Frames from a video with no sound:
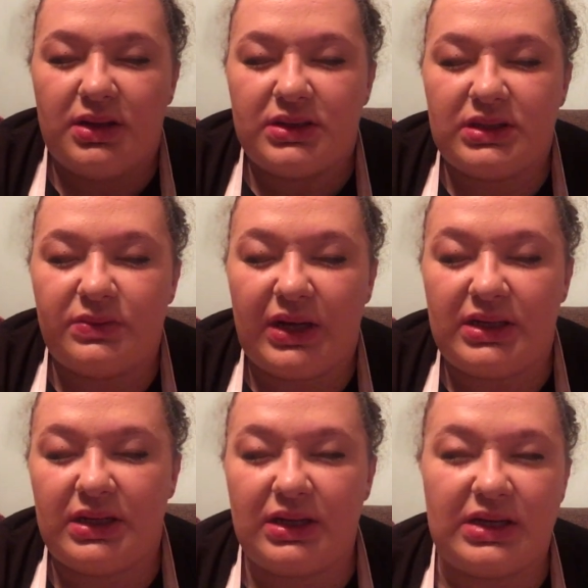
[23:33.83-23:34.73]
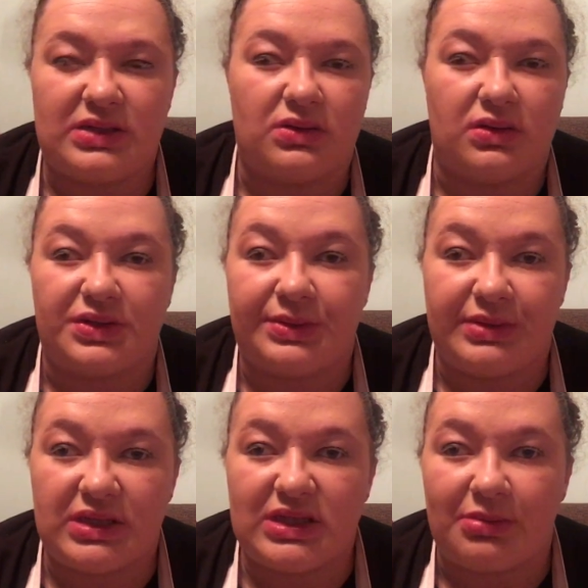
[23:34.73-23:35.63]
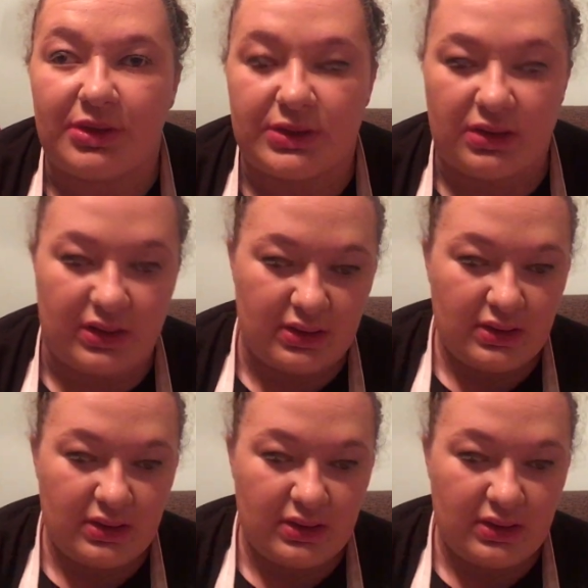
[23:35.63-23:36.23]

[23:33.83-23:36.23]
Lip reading: This is what I did in high school, something similar to it.